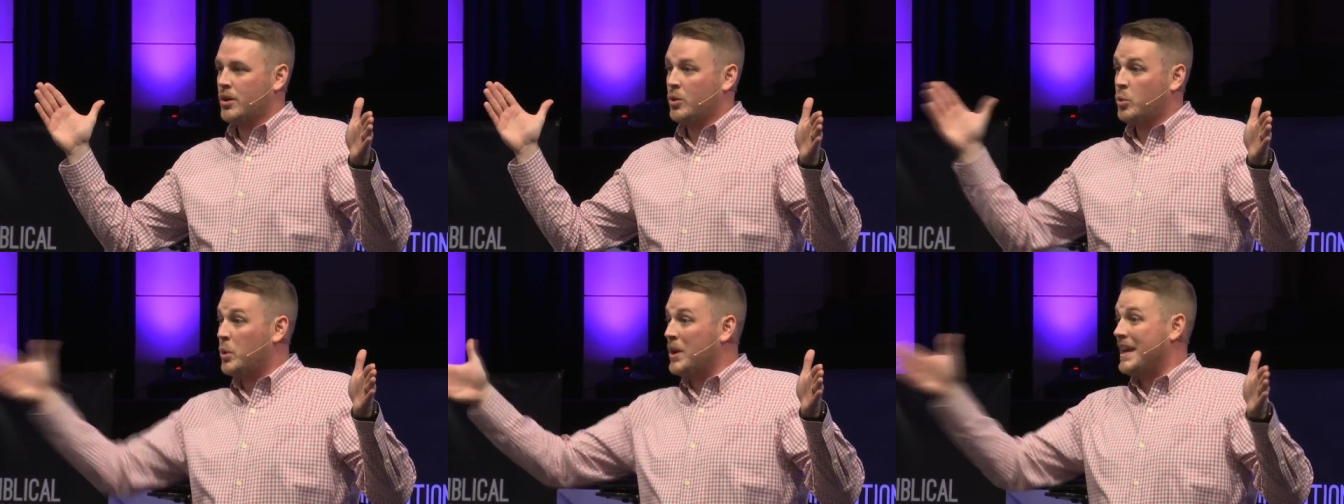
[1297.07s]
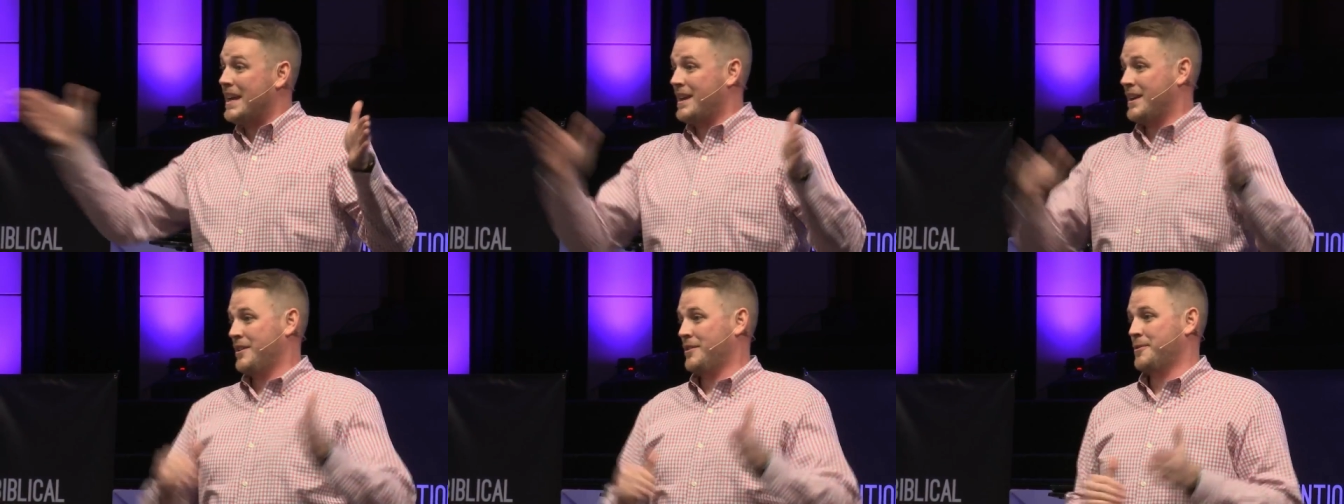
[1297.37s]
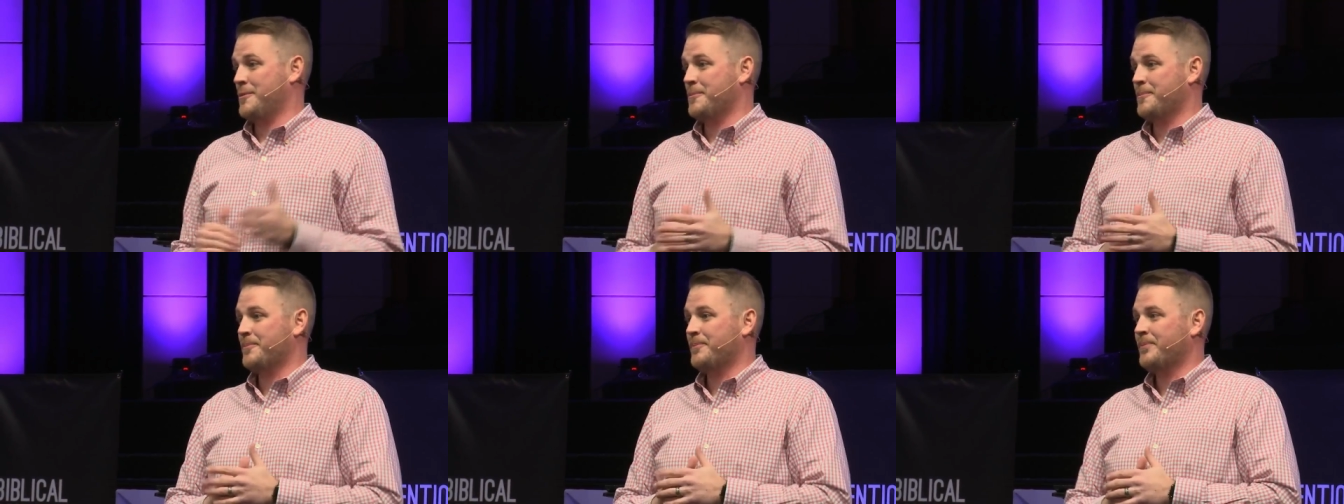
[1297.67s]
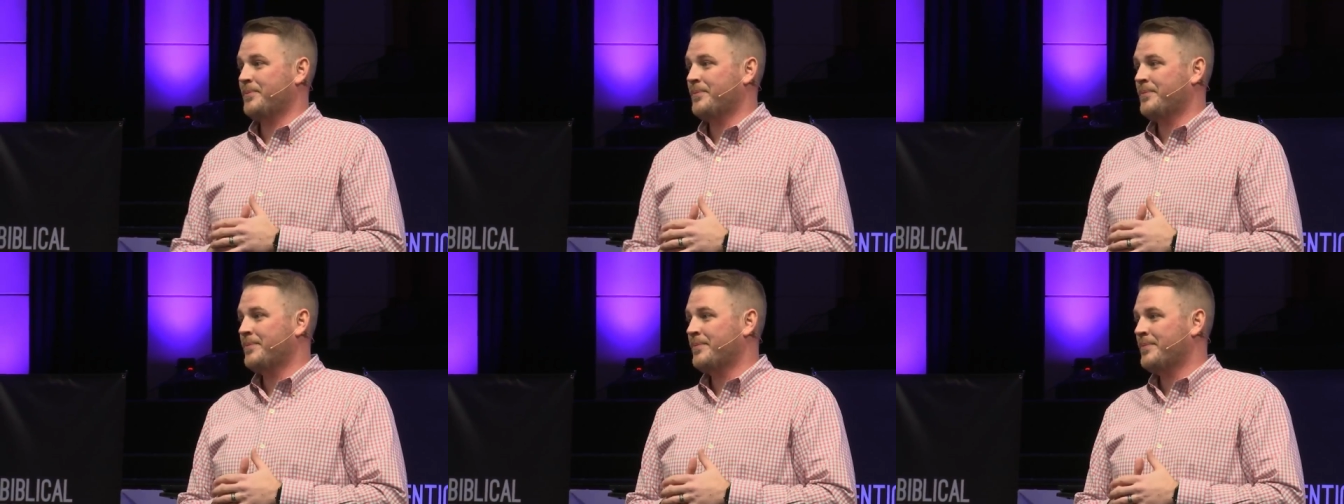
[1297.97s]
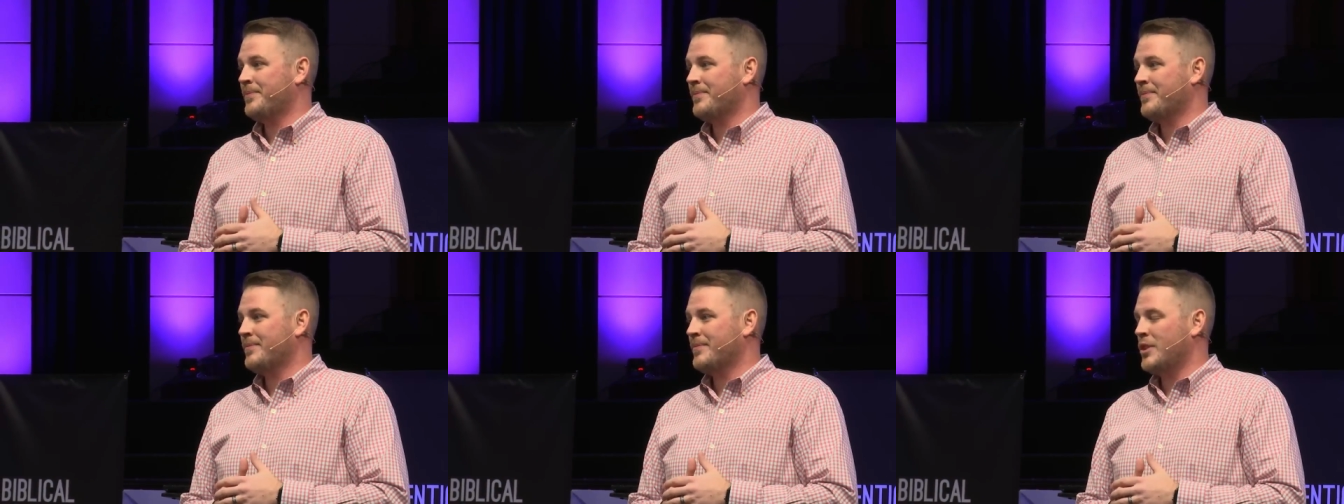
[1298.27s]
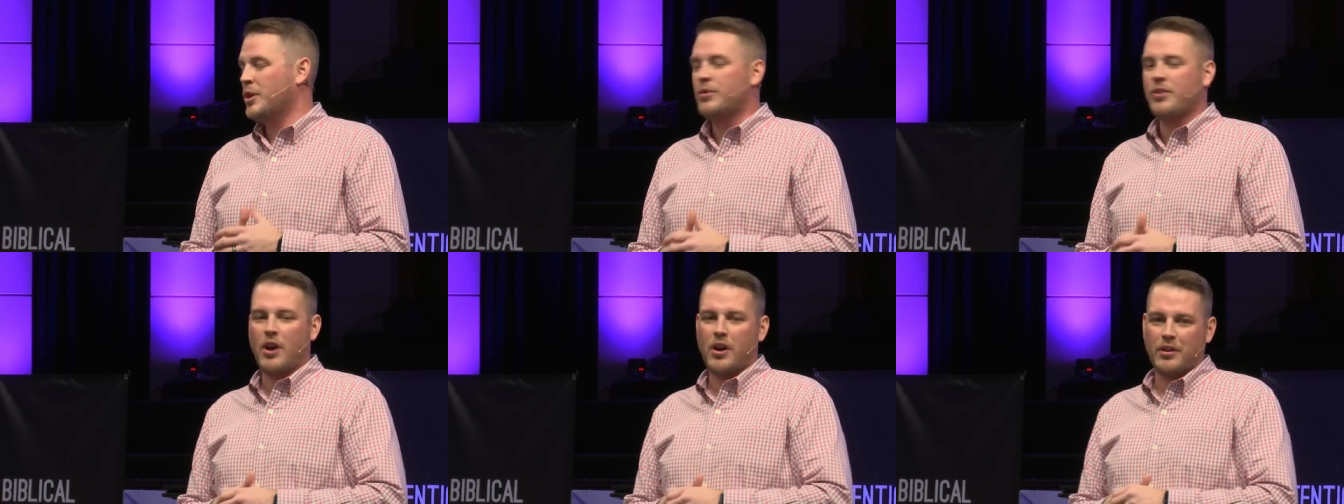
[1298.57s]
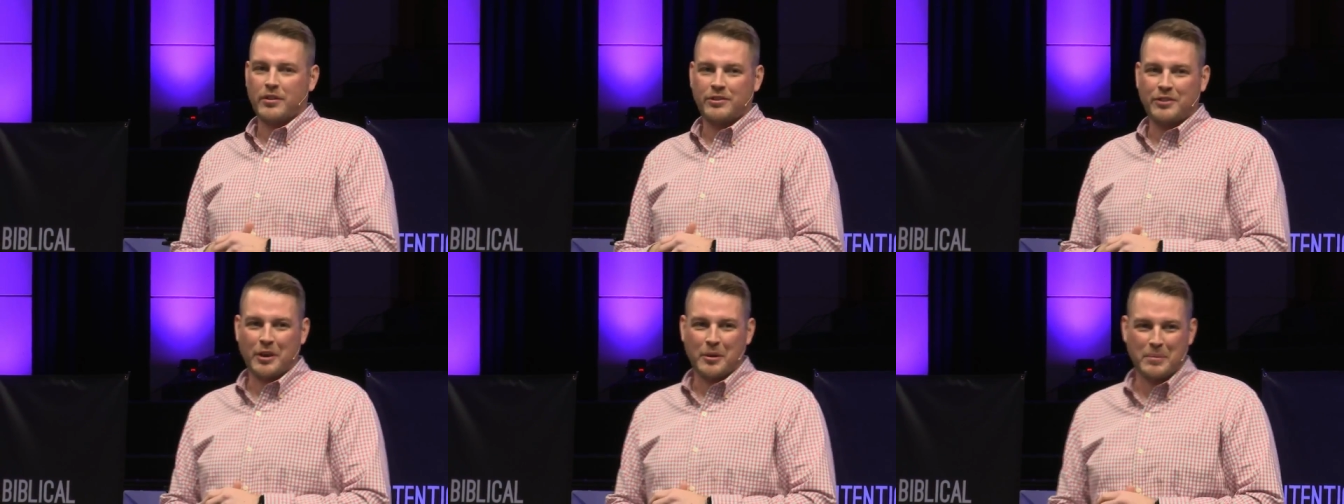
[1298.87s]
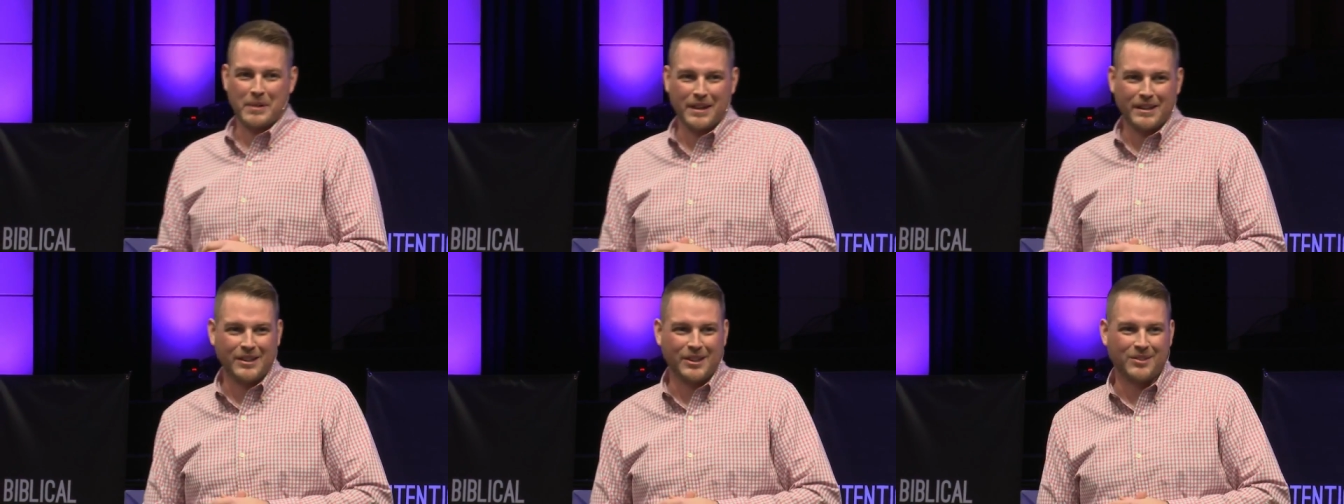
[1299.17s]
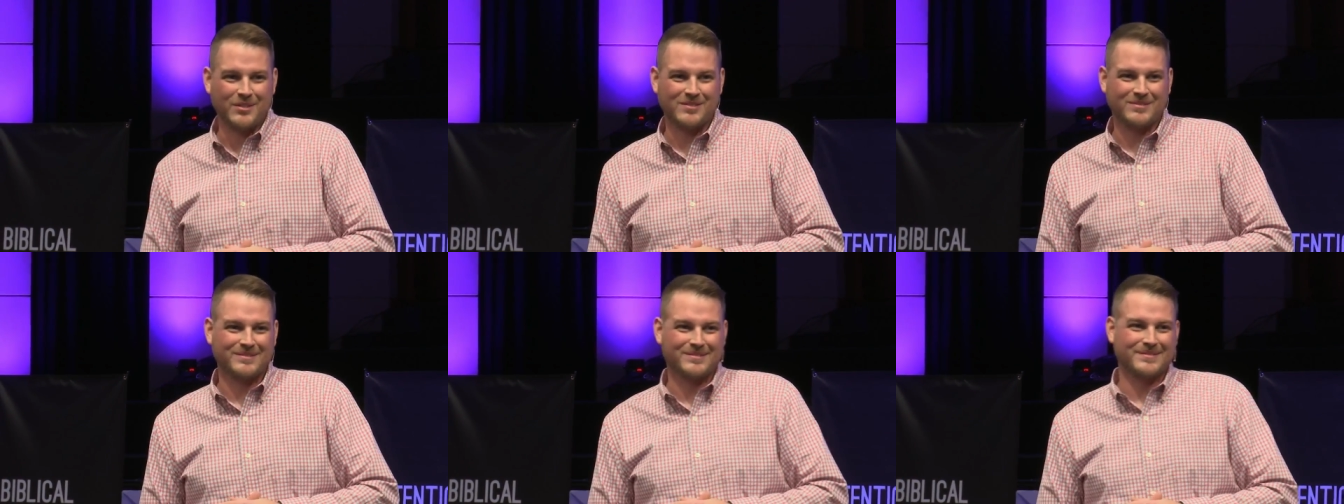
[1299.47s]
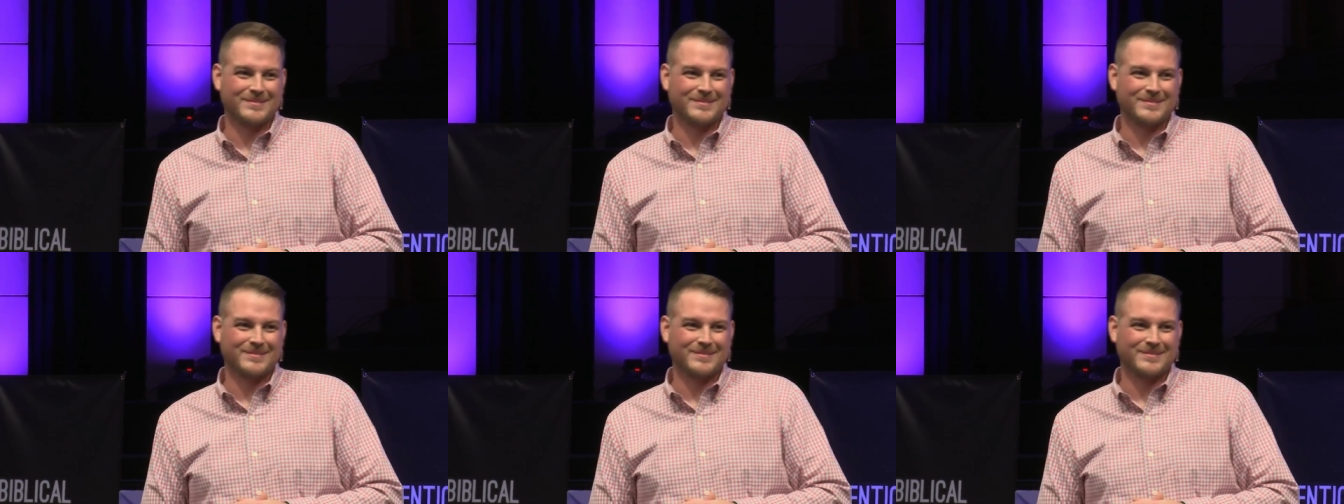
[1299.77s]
we. You thought of some, didn't you?